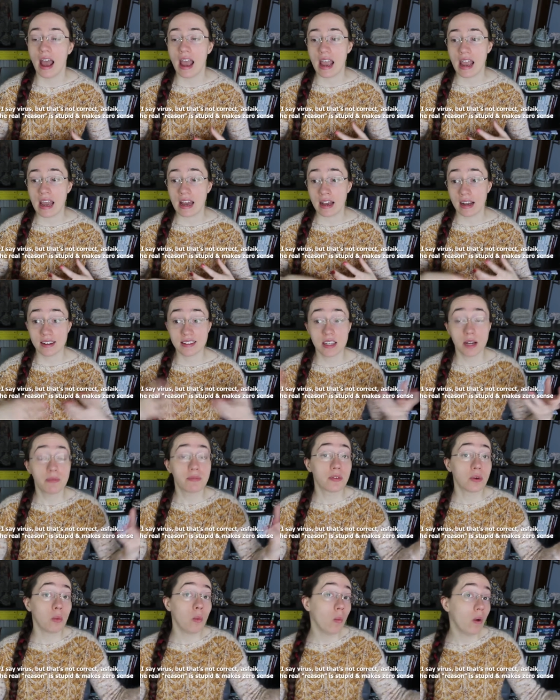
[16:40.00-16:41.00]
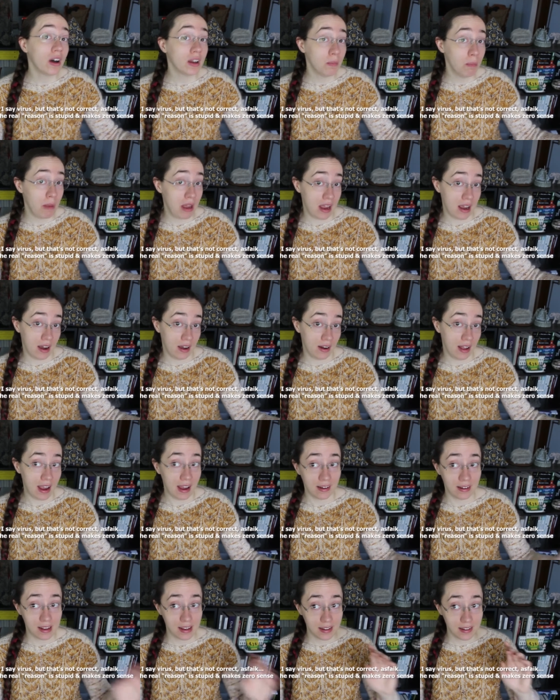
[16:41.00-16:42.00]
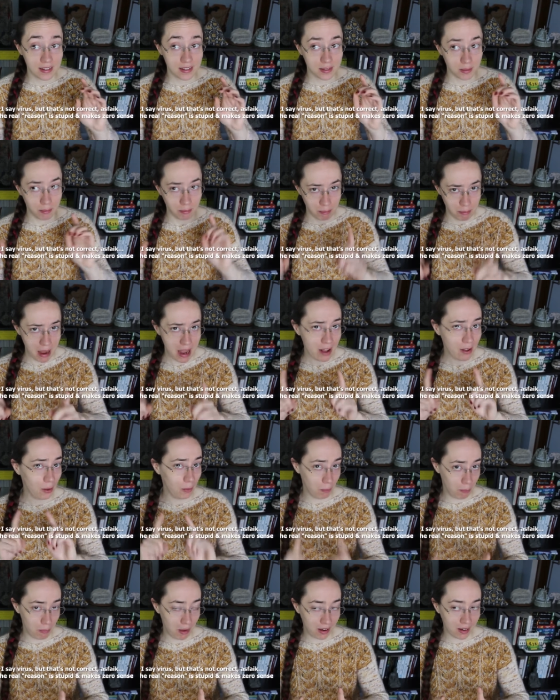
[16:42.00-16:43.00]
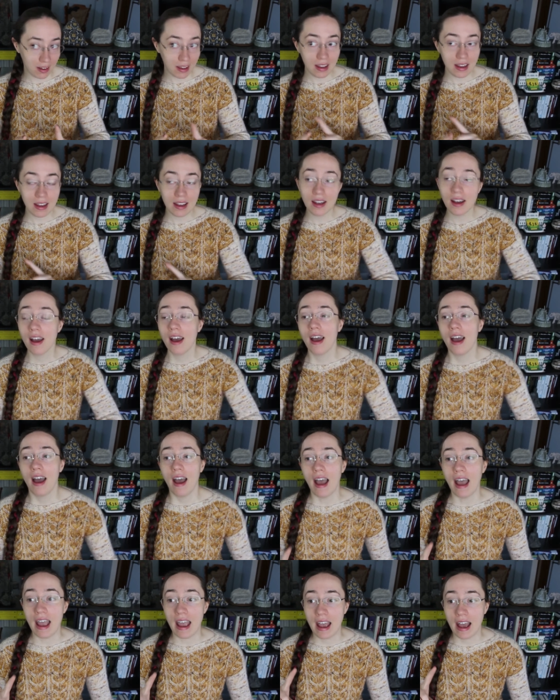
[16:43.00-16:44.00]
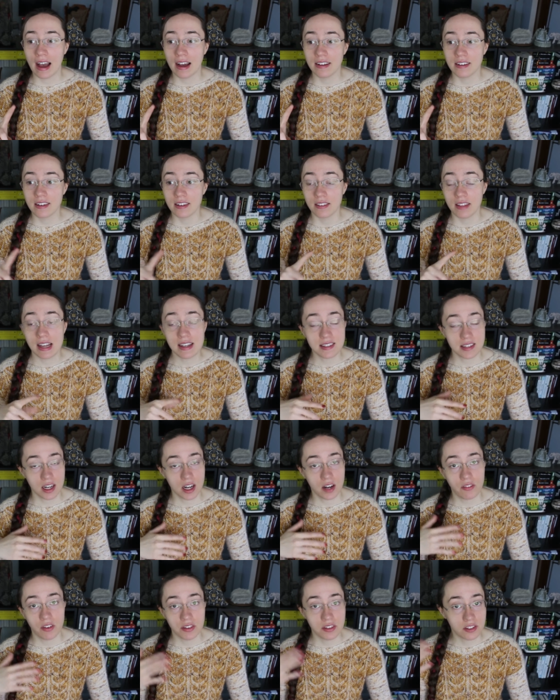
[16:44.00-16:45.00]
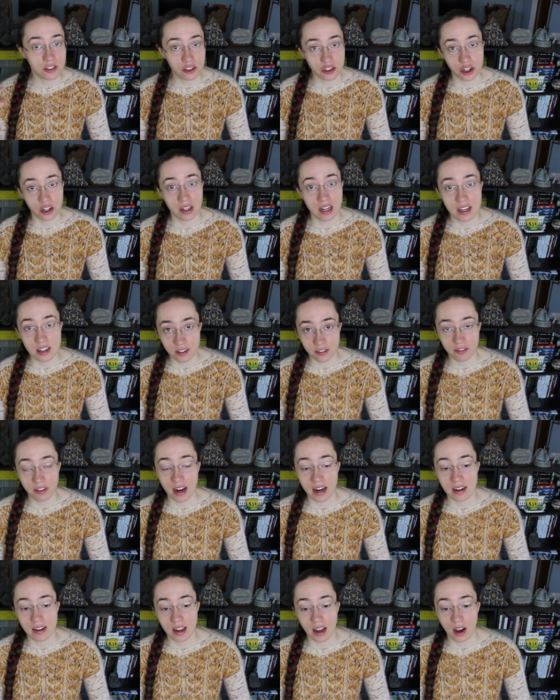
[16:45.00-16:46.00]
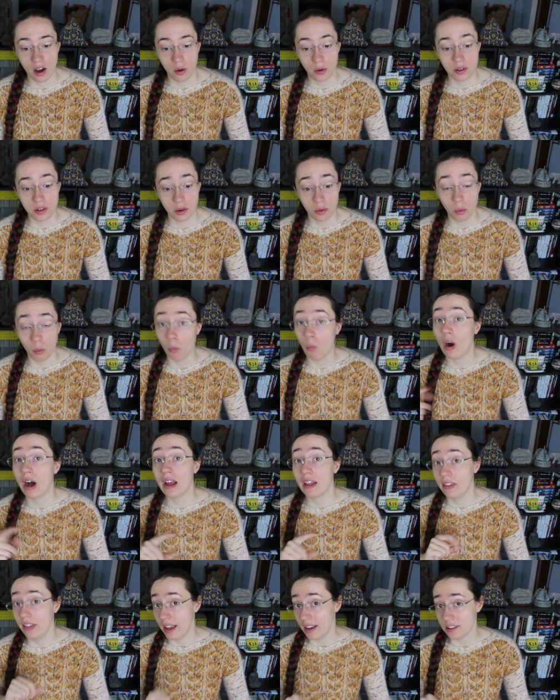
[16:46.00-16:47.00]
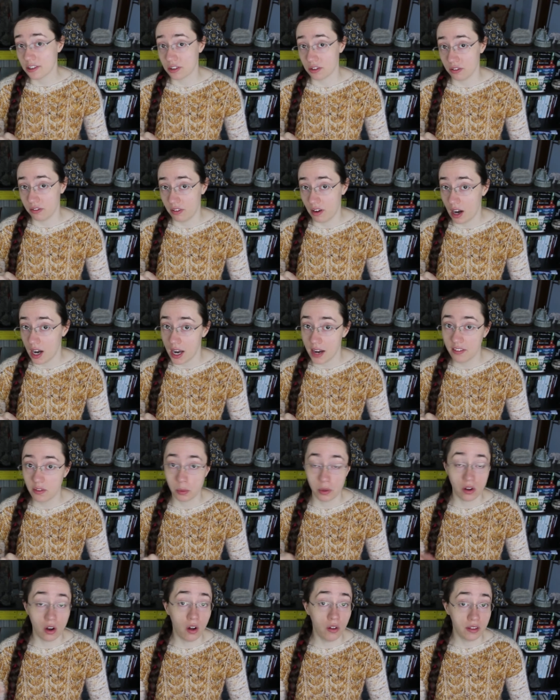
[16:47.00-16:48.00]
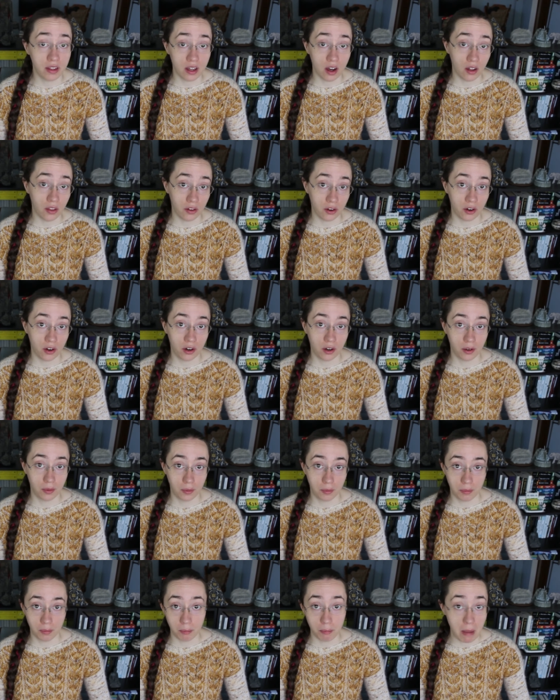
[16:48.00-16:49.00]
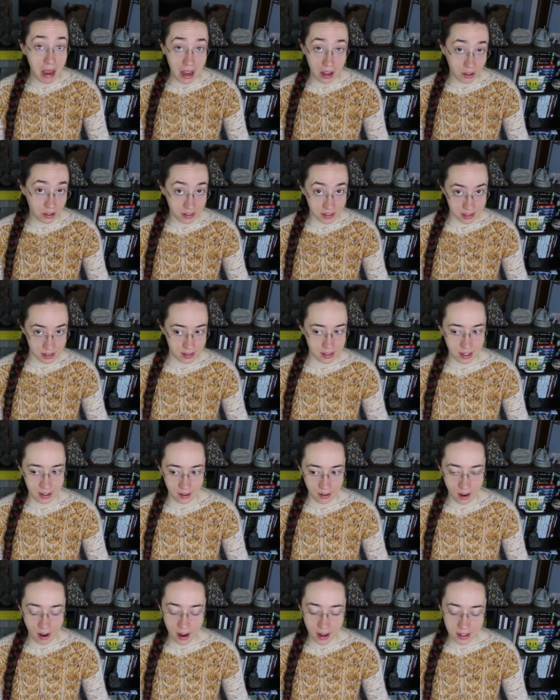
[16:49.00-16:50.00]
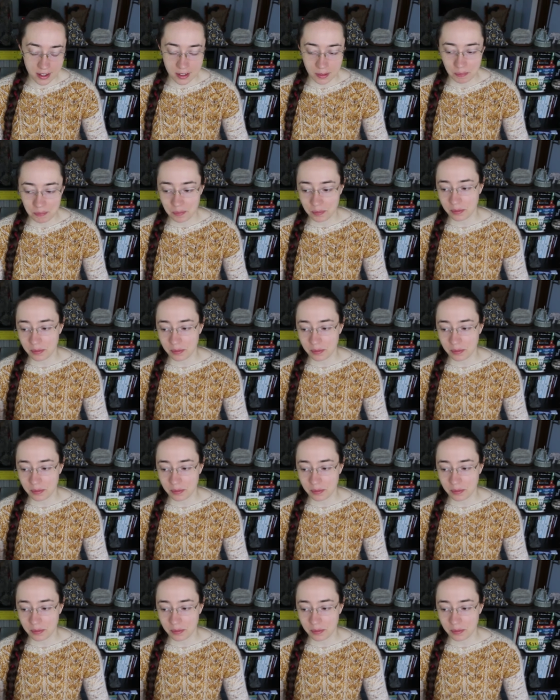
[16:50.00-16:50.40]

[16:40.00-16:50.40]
and, except for one man and his male monkey, and they set off on this journey to find out why they survived when all the other males did not.